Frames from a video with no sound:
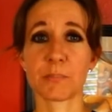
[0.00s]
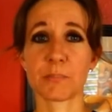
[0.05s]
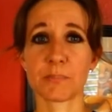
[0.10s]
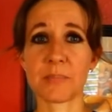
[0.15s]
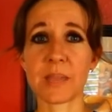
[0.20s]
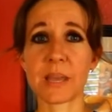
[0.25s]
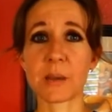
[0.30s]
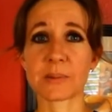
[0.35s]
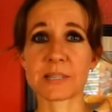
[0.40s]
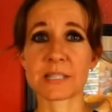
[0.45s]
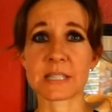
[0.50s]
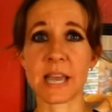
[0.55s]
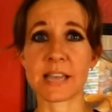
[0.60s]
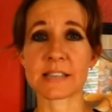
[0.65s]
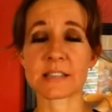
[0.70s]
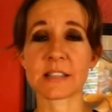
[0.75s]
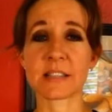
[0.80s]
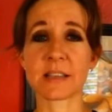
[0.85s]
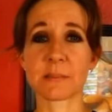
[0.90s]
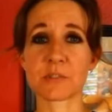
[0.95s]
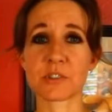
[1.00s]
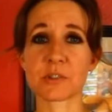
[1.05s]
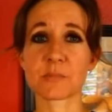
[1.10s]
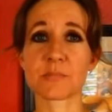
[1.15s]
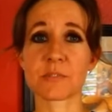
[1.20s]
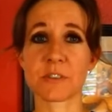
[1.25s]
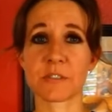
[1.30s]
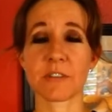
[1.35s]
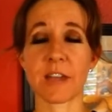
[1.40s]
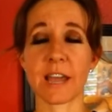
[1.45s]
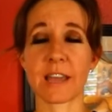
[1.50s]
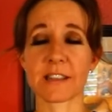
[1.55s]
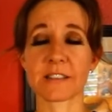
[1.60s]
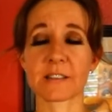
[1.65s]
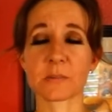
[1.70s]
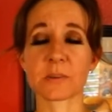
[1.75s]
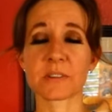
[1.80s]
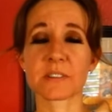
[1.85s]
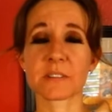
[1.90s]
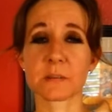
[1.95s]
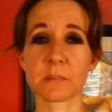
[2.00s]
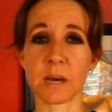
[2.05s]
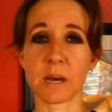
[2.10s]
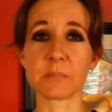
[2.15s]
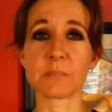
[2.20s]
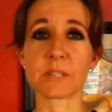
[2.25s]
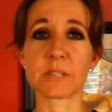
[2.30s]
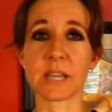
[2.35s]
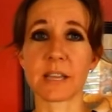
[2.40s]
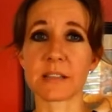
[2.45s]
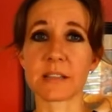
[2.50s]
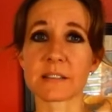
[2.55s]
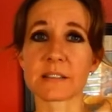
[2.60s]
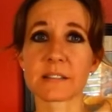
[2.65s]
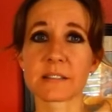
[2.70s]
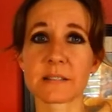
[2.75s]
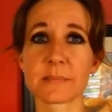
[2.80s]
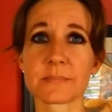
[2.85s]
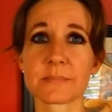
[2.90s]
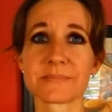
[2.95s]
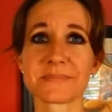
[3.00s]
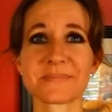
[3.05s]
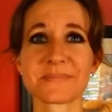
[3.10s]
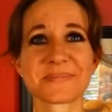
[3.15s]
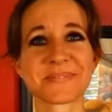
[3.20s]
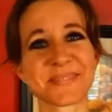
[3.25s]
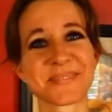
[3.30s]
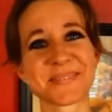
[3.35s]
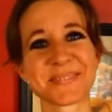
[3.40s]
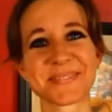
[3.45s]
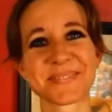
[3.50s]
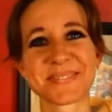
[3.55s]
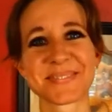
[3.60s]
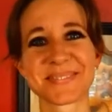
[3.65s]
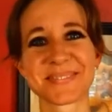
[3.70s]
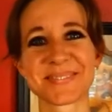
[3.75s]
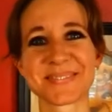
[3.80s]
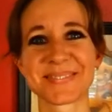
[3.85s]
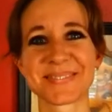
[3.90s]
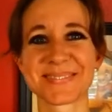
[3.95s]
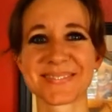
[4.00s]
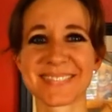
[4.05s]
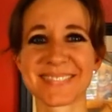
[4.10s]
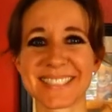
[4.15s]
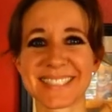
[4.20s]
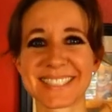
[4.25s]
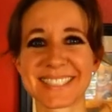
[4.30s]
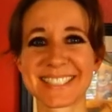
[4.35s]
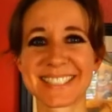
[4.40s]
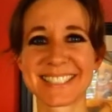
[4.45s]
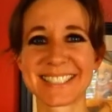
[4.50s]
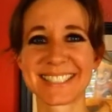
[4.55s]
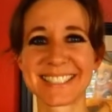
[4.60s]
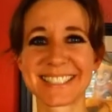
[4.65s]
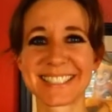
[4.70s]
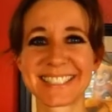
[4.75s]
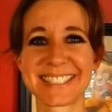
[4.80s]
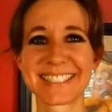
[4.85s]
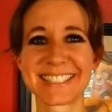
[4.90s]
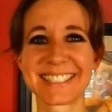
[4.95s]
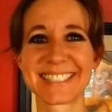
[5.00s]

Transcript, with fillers: It was nice of them to provide us with some updates. All right, here's the clips. Enjoy.